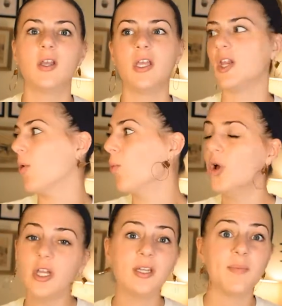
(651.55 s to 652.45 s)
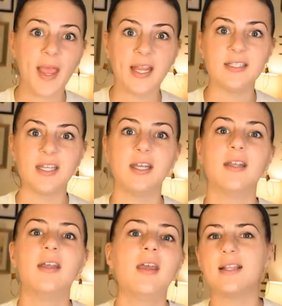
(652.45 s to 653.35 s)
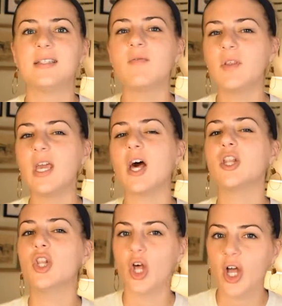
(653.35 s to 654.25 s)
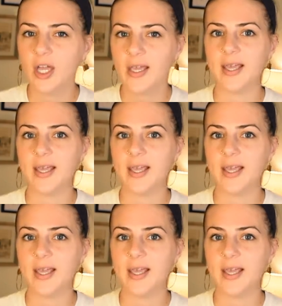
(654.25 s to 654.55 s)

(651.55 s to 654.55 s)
you know, wood and painted. It's definitely a look.